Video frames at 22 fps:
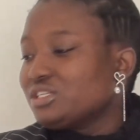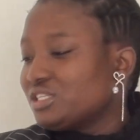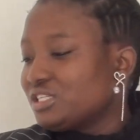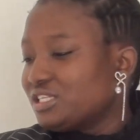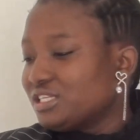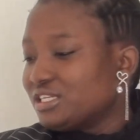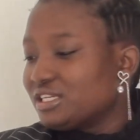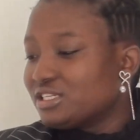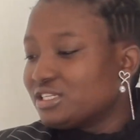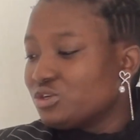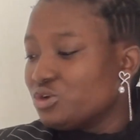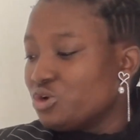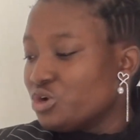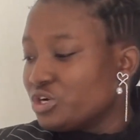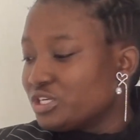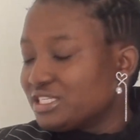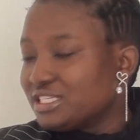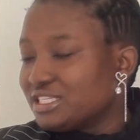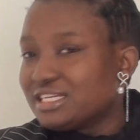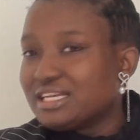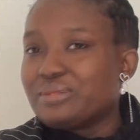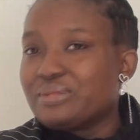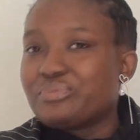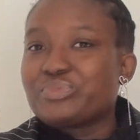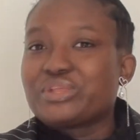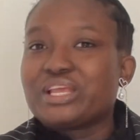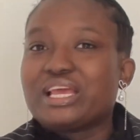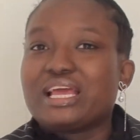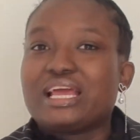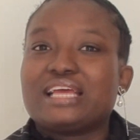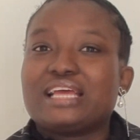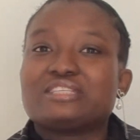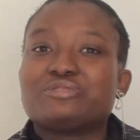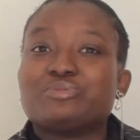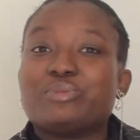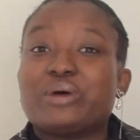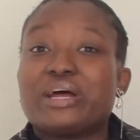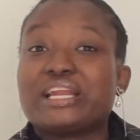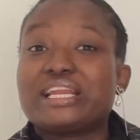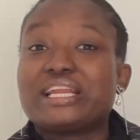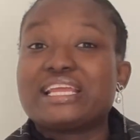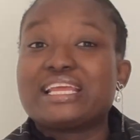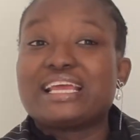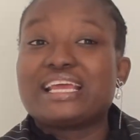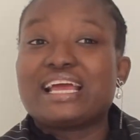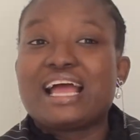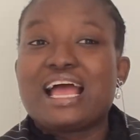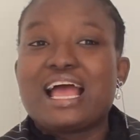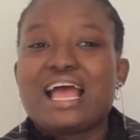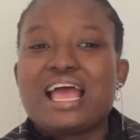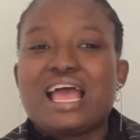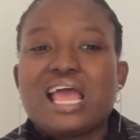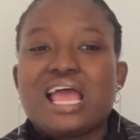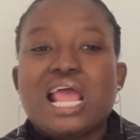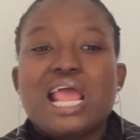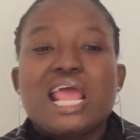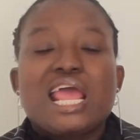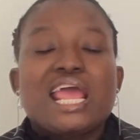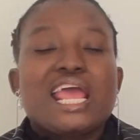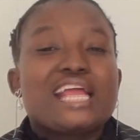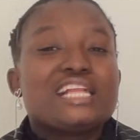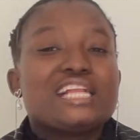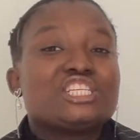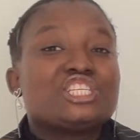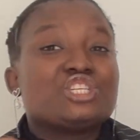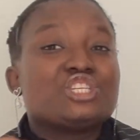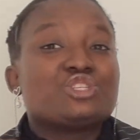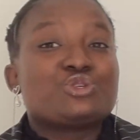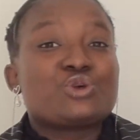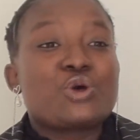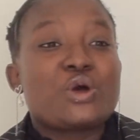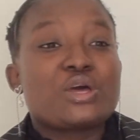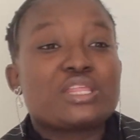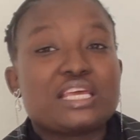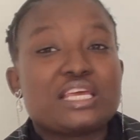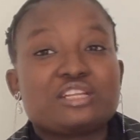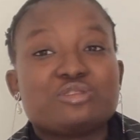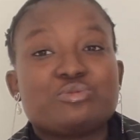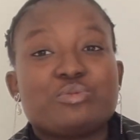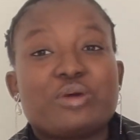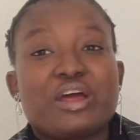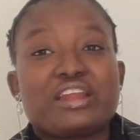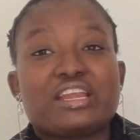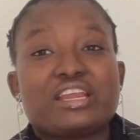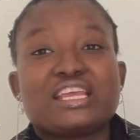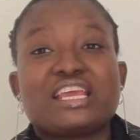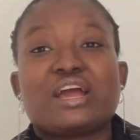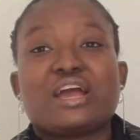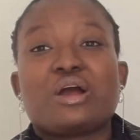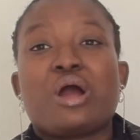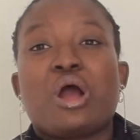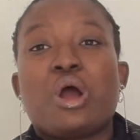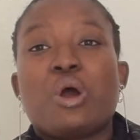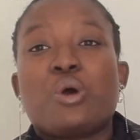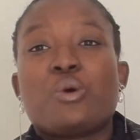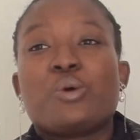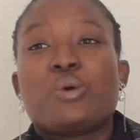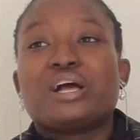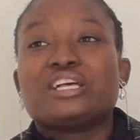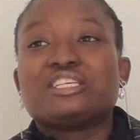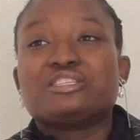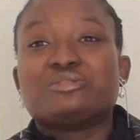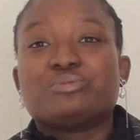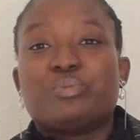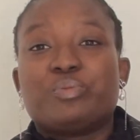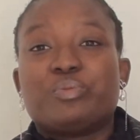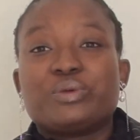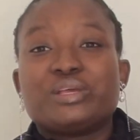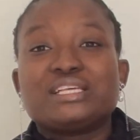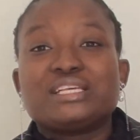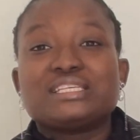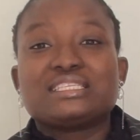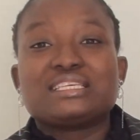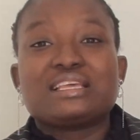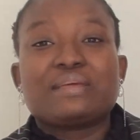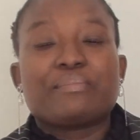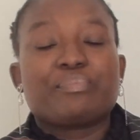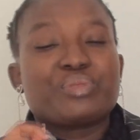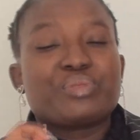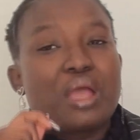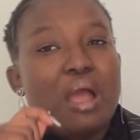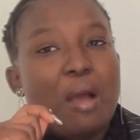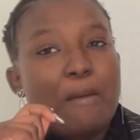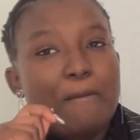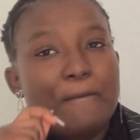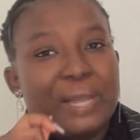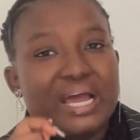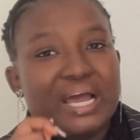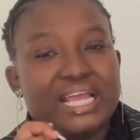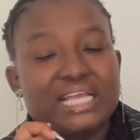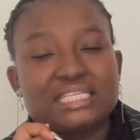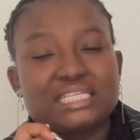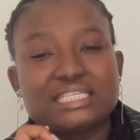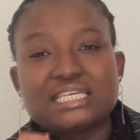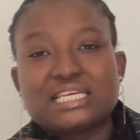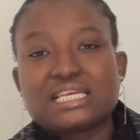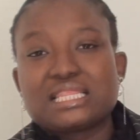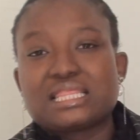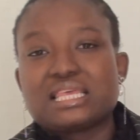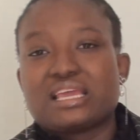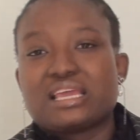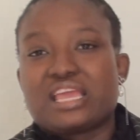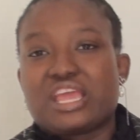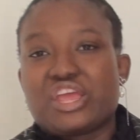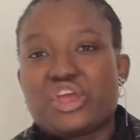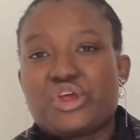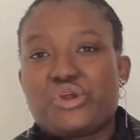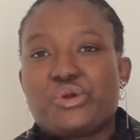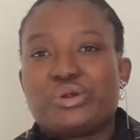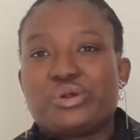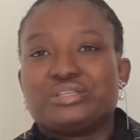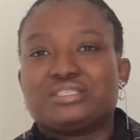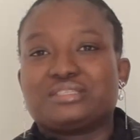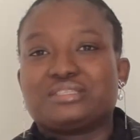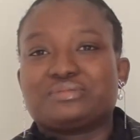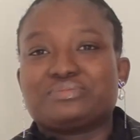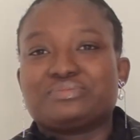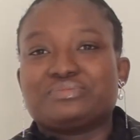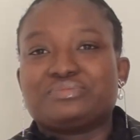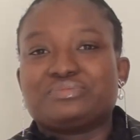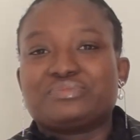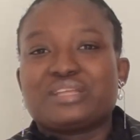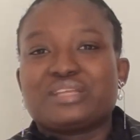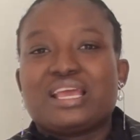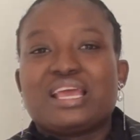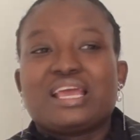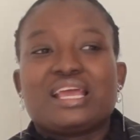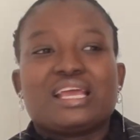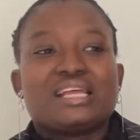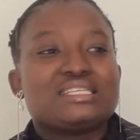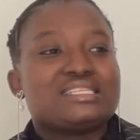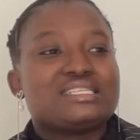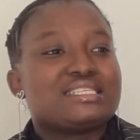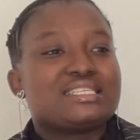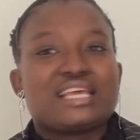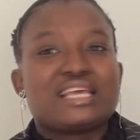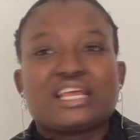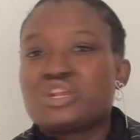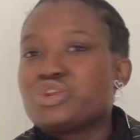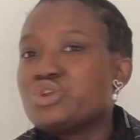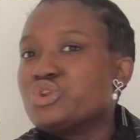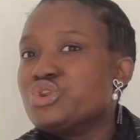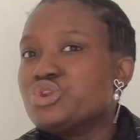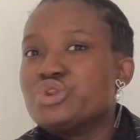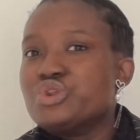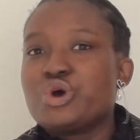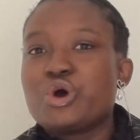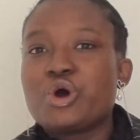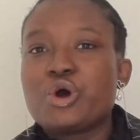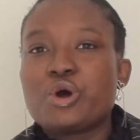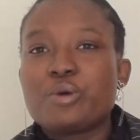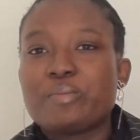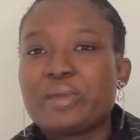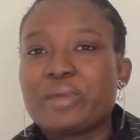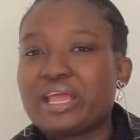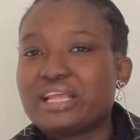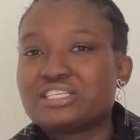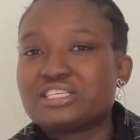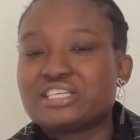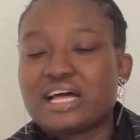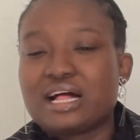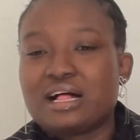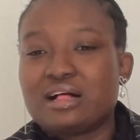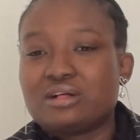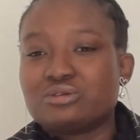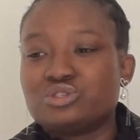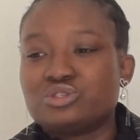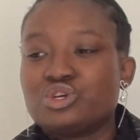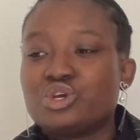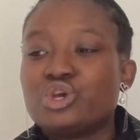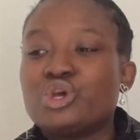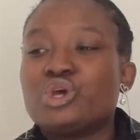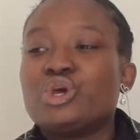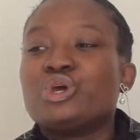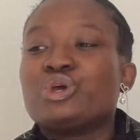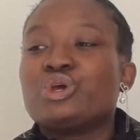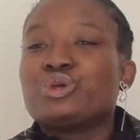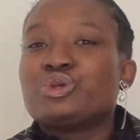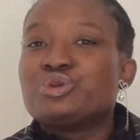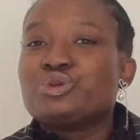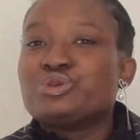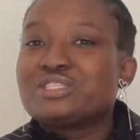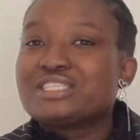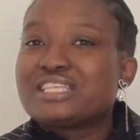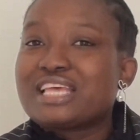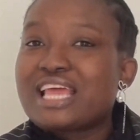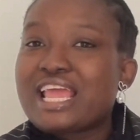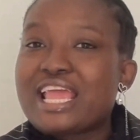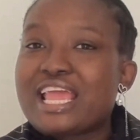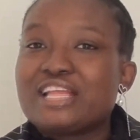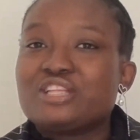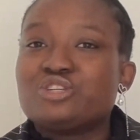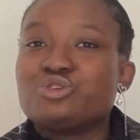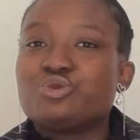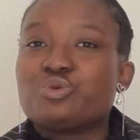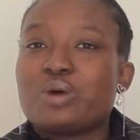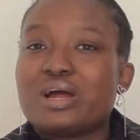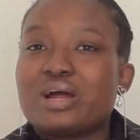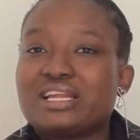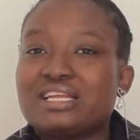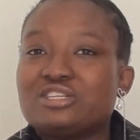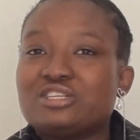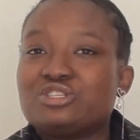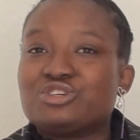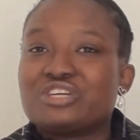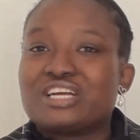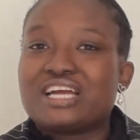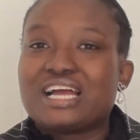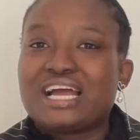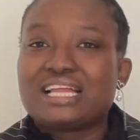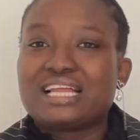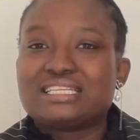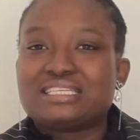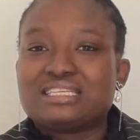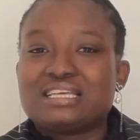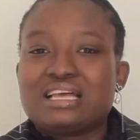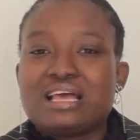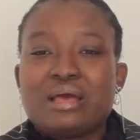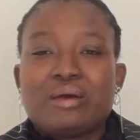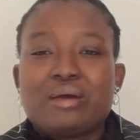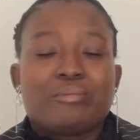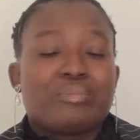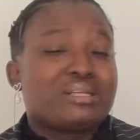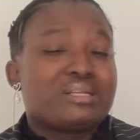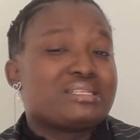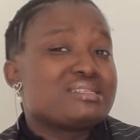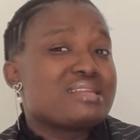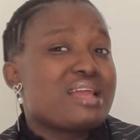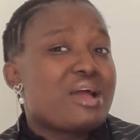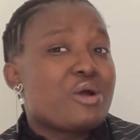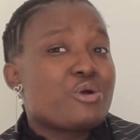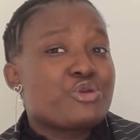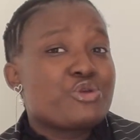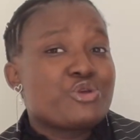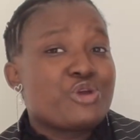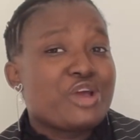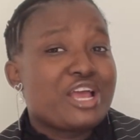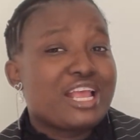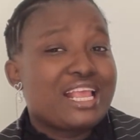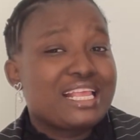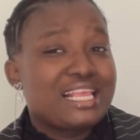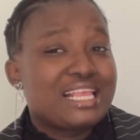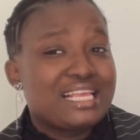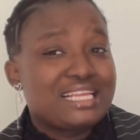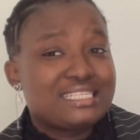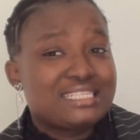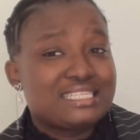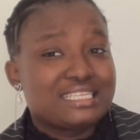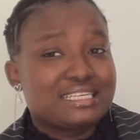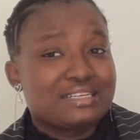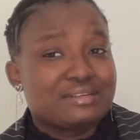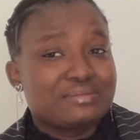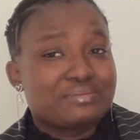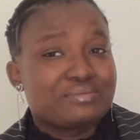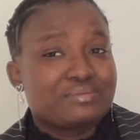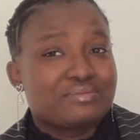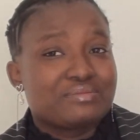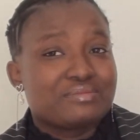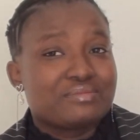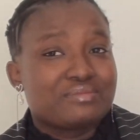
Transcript: she looked at Maria and she saw that Maria was busy biting the carrot. And she said, No, my child, you said you wanted to cut, but now you are eating.